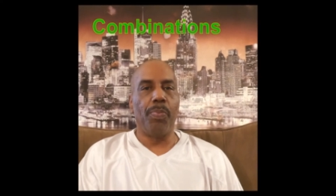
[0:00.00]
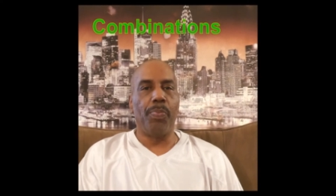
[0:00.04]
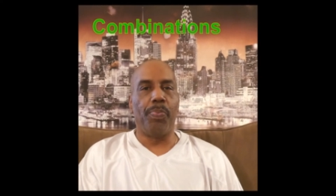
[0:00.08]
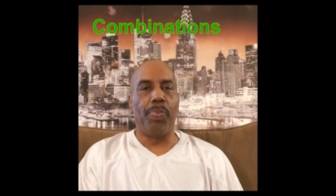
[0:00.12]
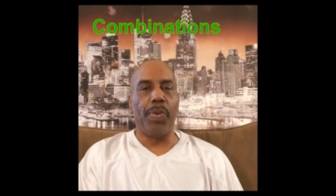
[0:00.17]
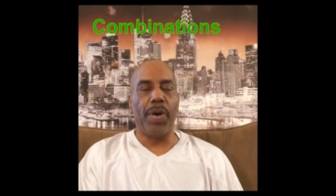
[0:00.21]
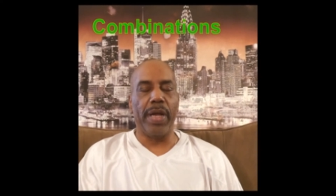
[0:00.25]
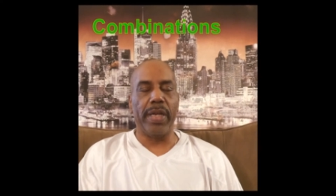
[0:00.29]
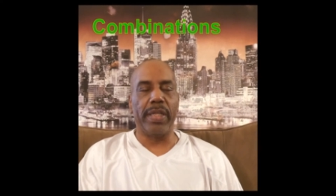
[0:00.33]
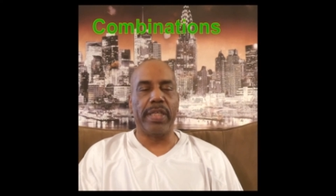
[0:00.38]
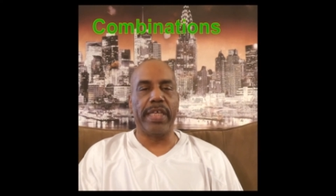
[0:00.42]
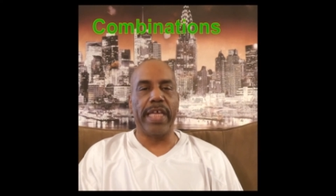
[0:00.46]

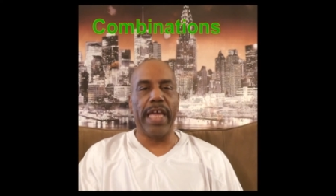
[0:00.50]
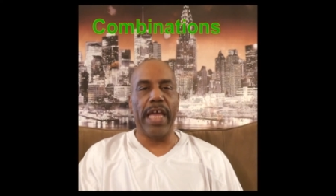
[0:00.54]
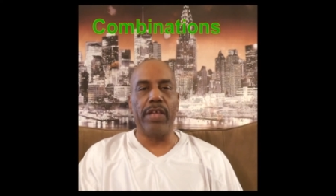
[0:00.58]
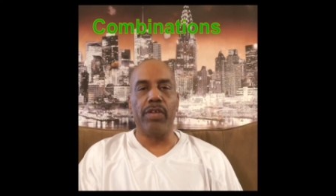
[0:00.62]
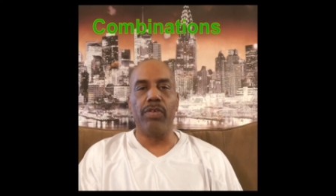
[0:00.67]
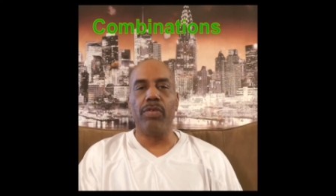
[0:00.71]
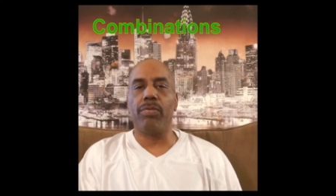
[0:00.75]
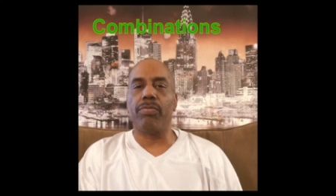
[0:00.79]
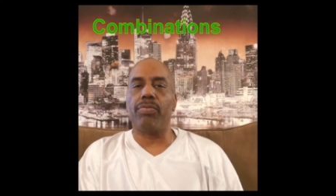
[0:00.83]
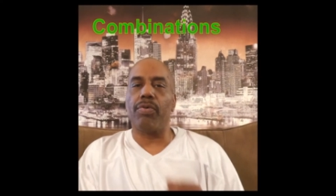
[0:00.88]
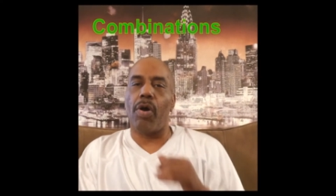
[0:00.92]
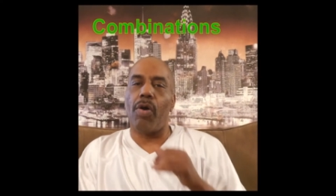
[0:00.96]
But can
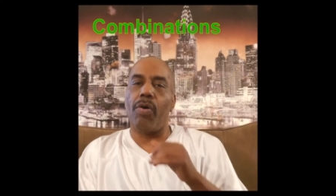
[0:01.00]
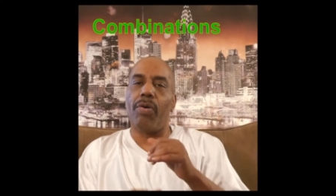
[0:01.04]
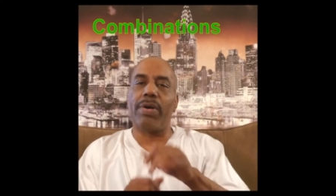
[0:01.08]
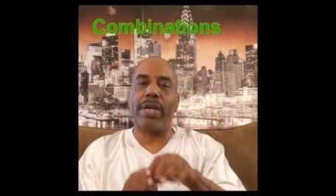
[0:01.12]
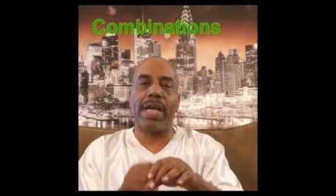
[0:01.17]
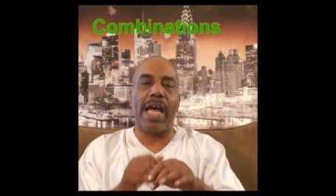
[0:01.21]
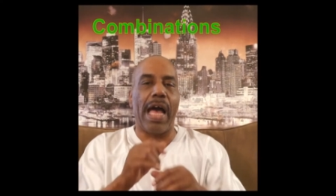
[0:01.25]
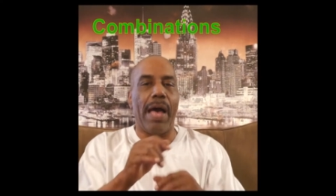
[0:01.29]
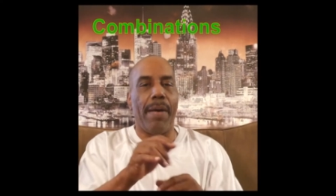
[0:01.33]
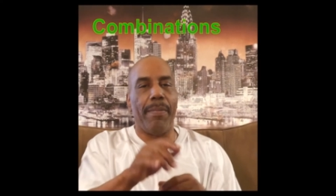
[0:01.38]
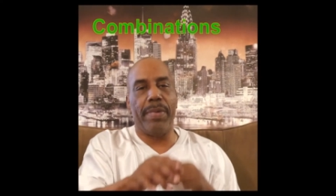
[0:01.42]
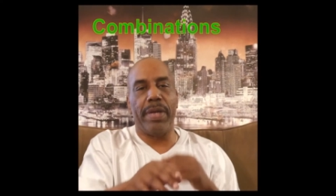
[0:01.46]
you throw
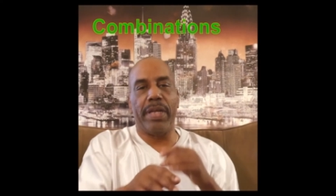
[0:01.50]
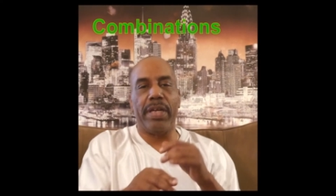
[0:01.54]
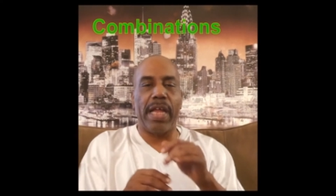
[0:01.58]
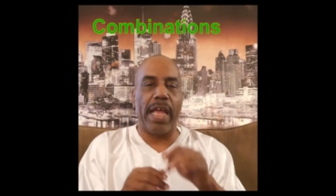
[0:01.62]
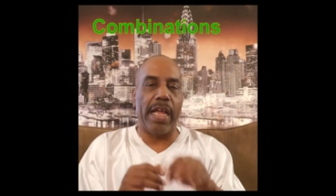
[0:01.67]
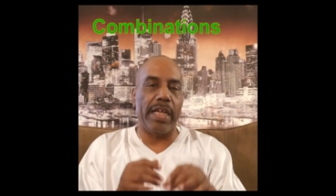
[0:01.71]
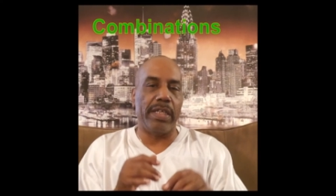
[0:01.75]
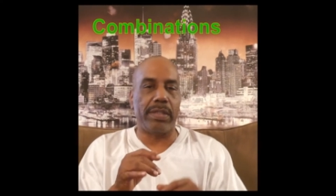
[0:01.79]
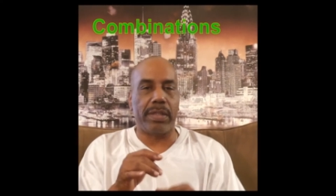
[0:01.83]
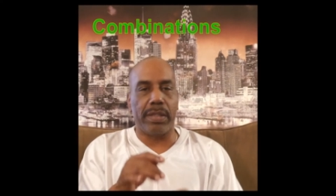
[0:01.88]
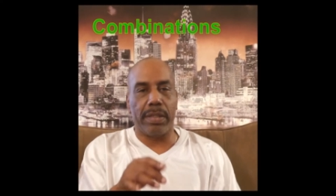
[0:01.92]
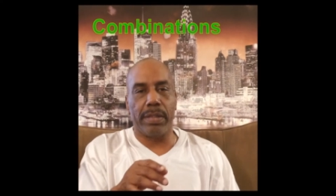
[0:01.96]

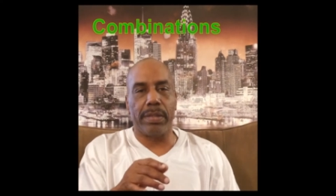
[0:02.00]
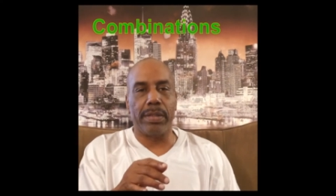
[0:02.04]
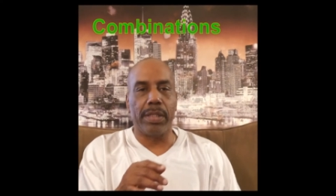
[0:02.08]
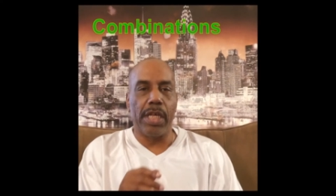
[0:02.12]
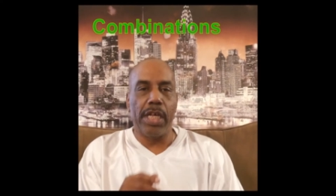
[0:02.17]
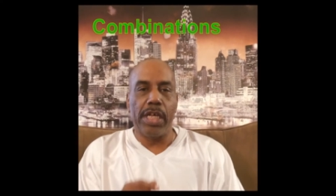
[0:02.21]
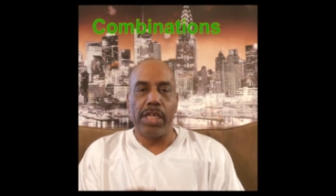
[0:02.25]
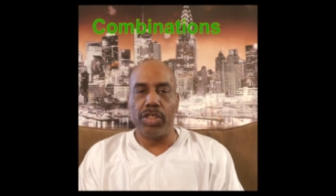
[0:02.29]
combinations,